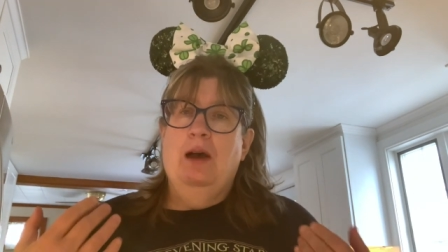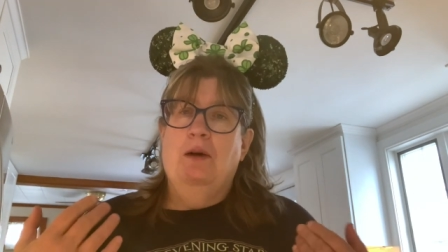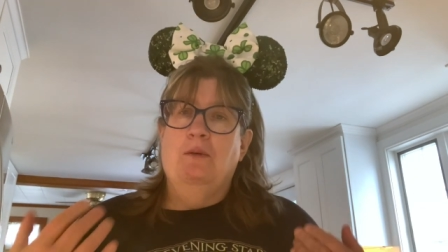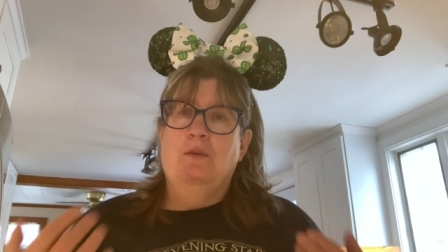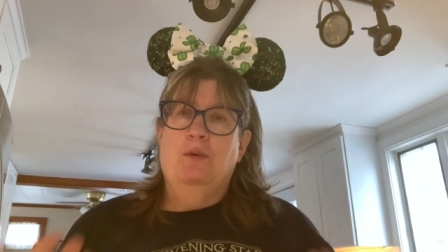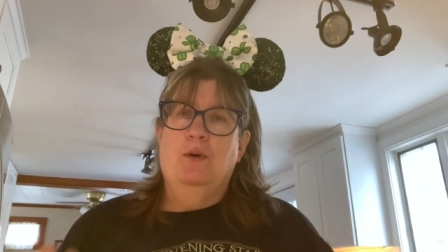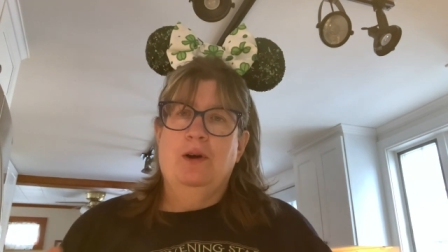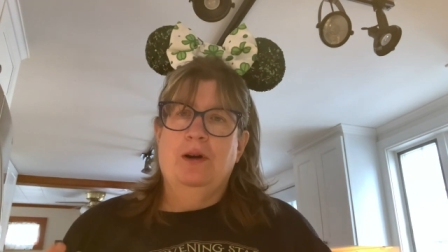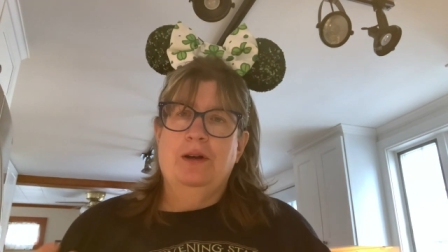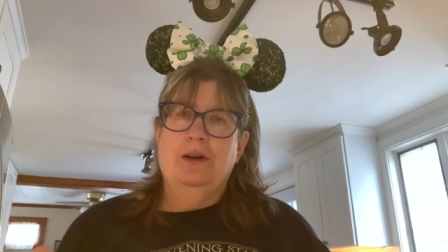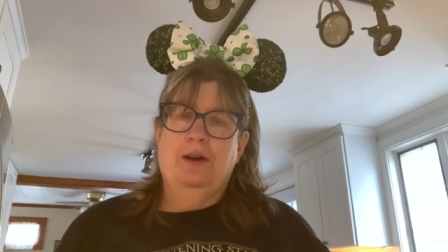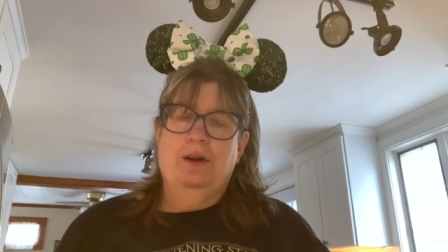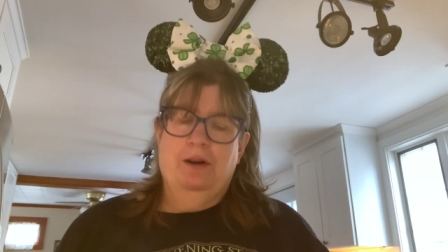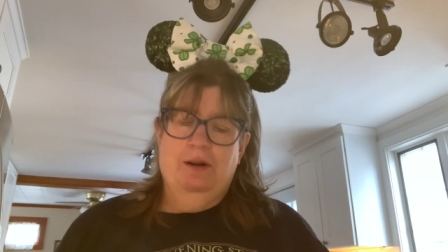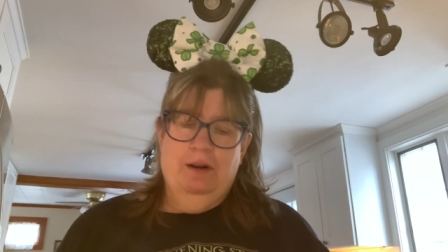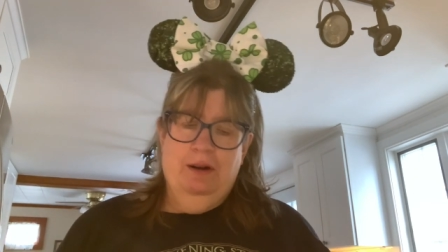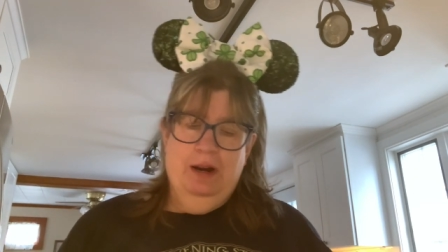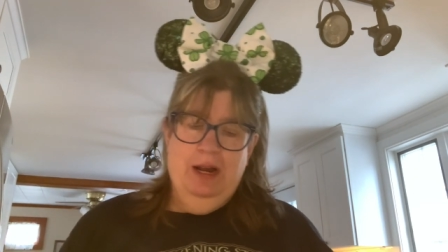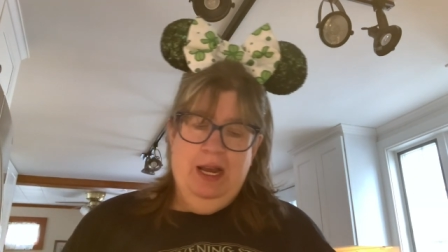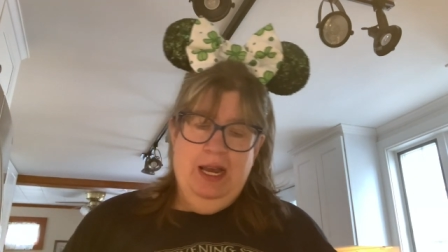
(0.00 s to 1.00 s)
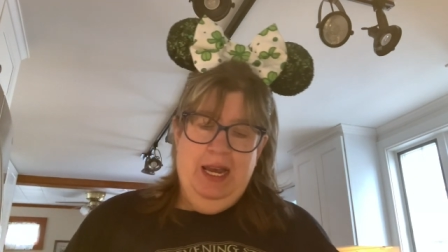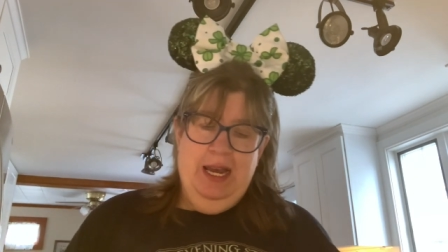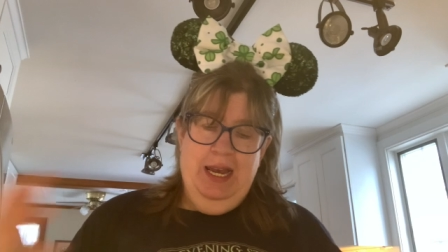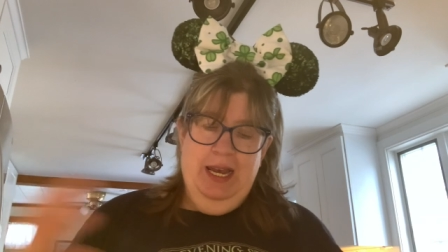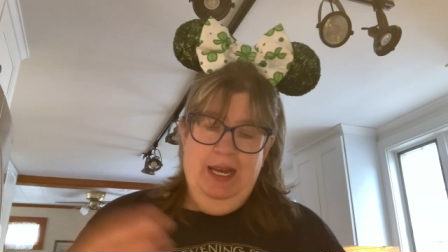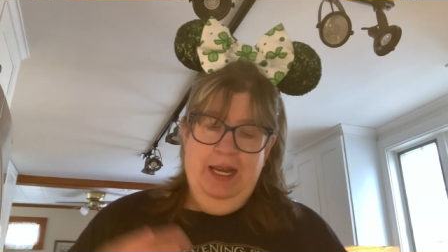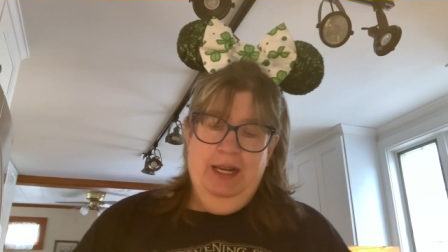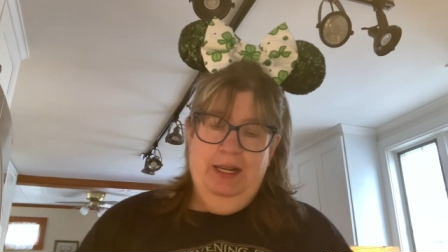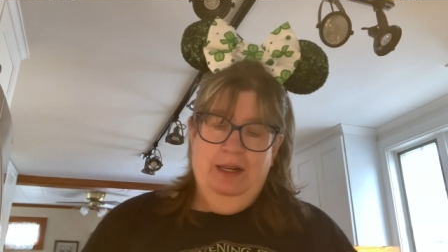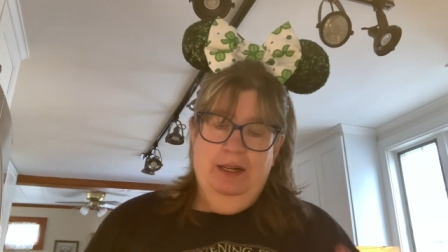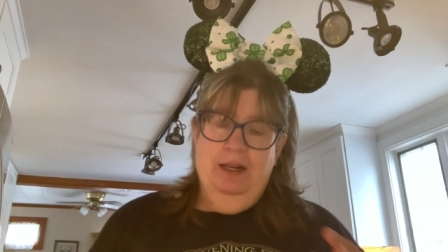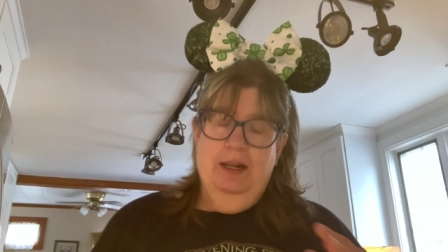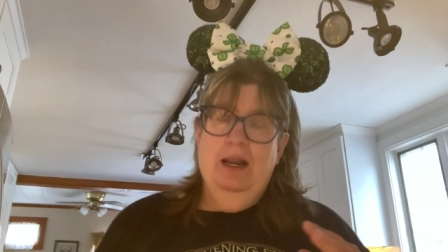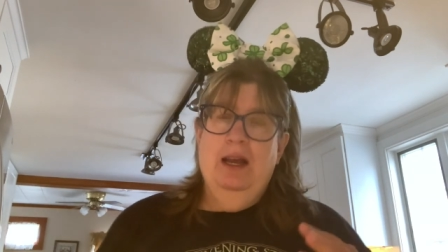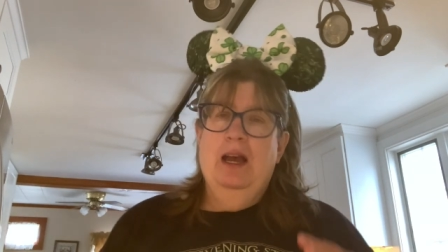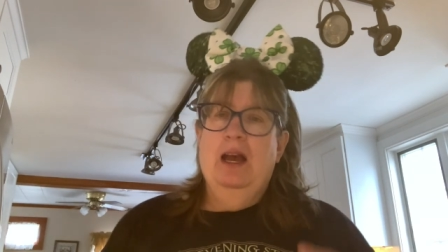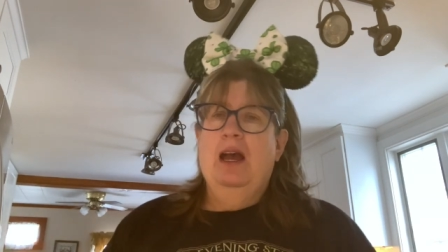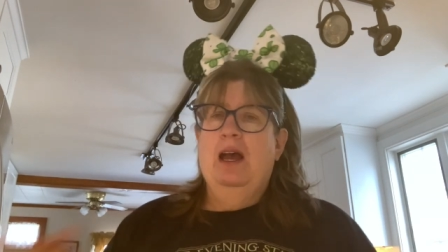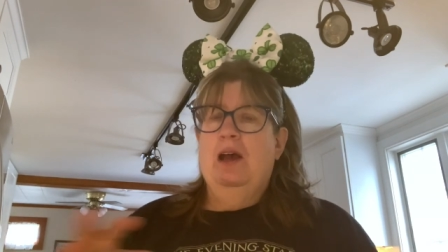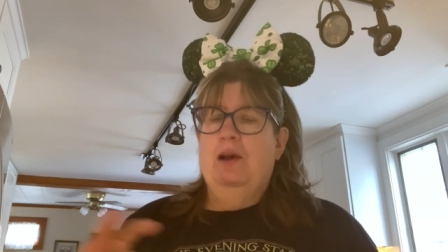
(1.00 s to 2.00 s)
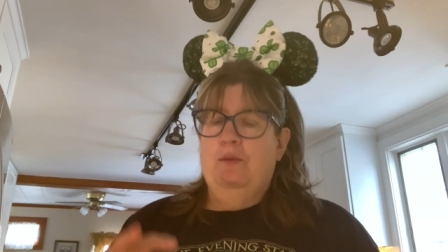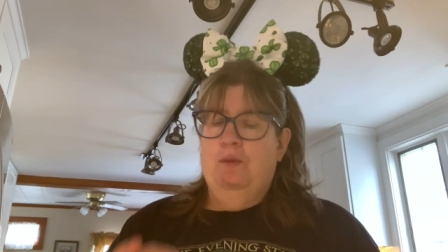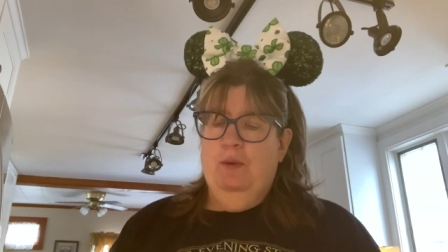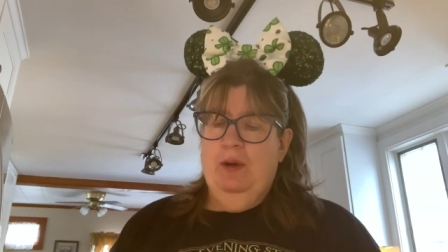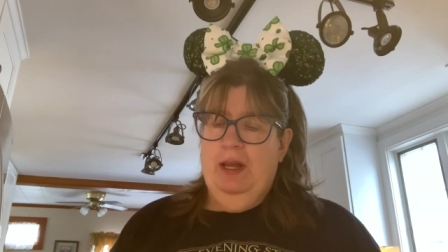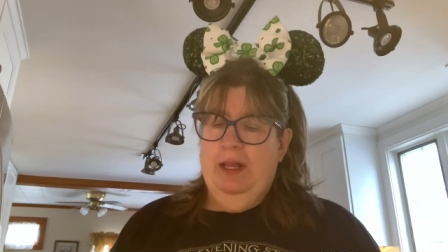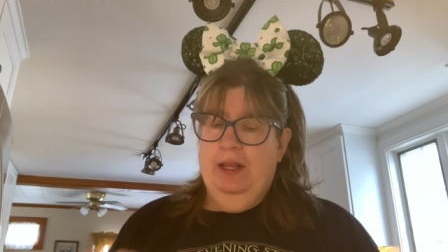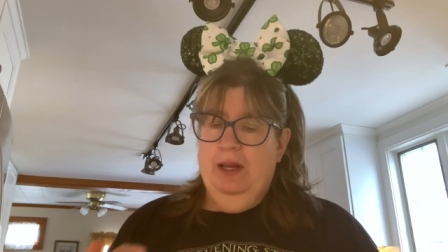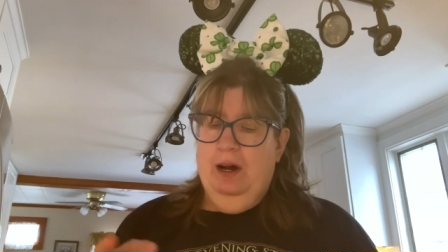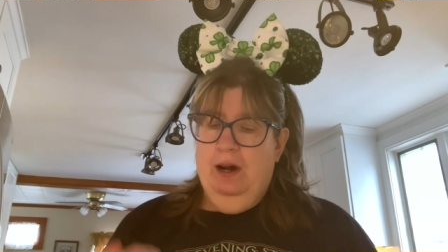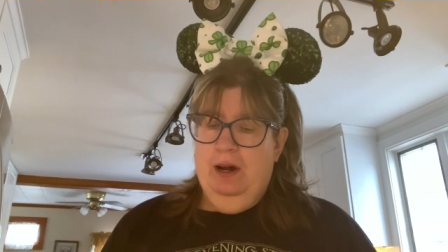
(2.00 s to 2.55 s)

water in with